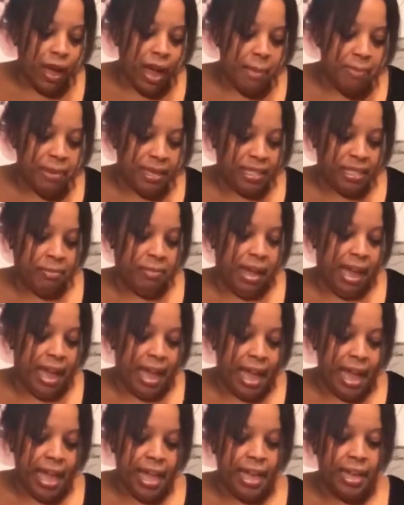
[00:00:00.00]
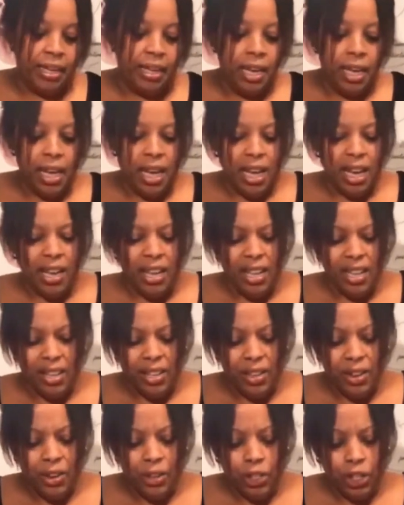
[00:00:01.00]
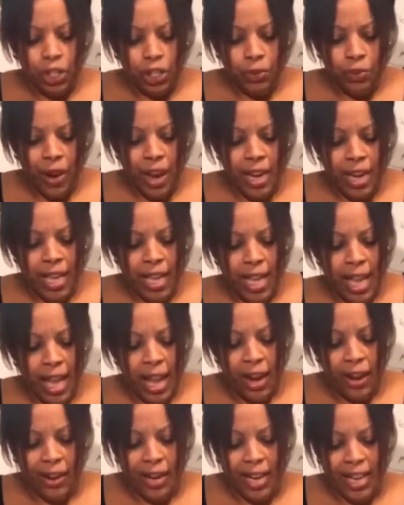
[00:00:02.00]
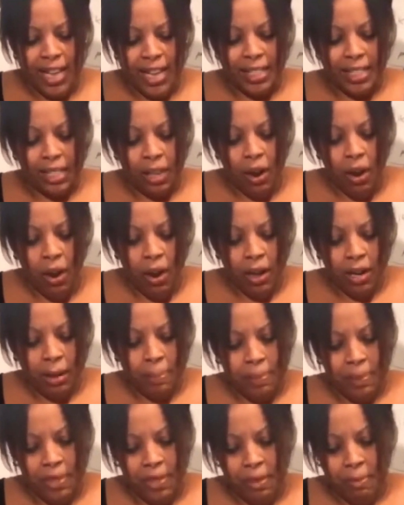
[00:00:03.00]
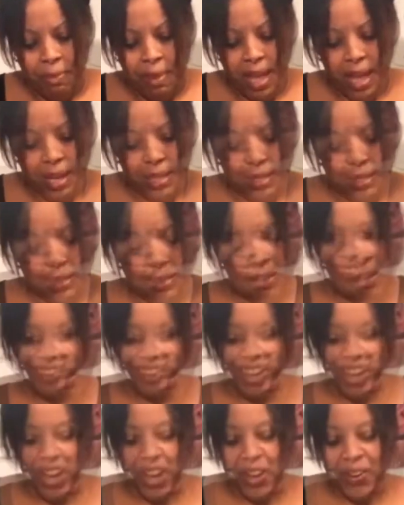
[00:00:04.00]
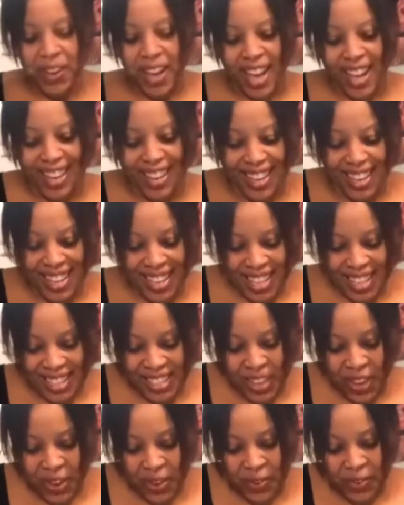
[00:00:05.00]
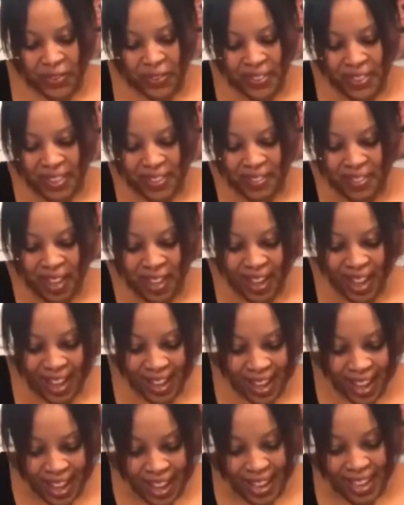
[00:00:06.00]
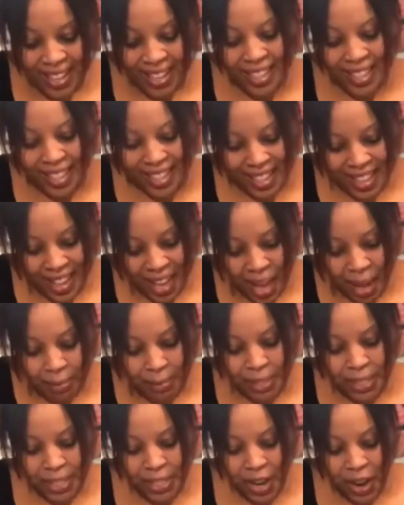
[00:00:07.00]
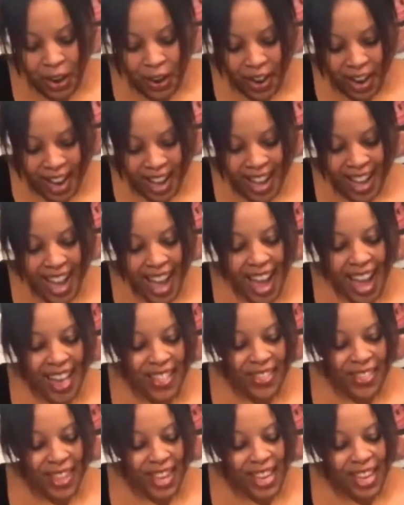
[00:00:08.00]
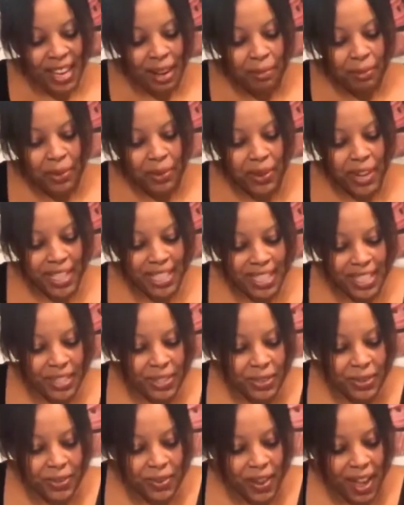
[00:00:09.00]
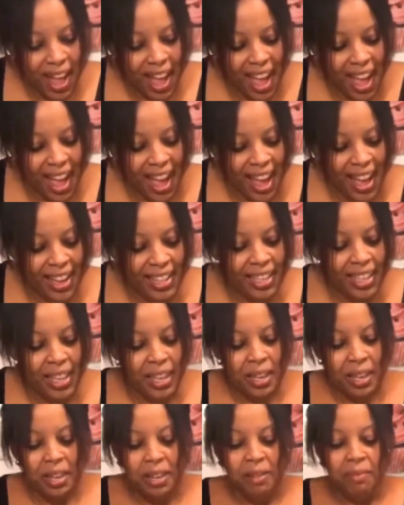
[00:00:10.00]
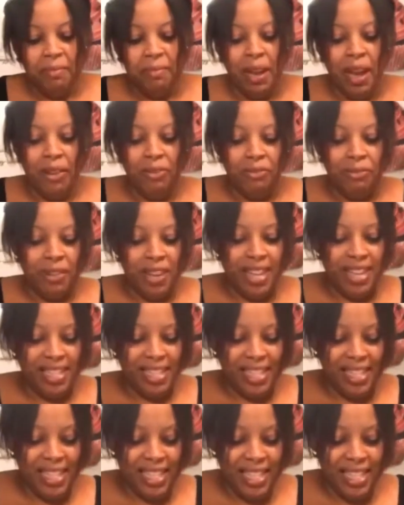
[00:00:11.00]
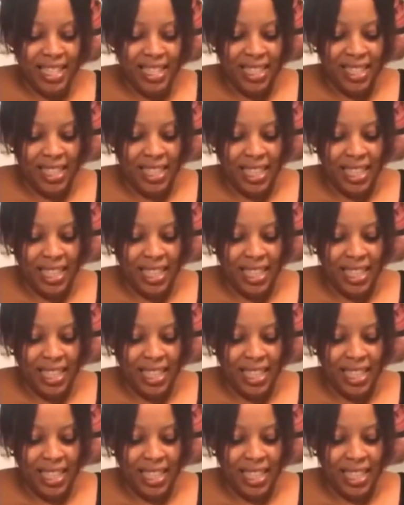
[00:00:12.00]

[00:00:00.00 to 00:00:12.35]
mix it by hand, your shredded carrot gets caught up in the mix. Okay, so again, I'm stirring, and then I'm going to add my raisins.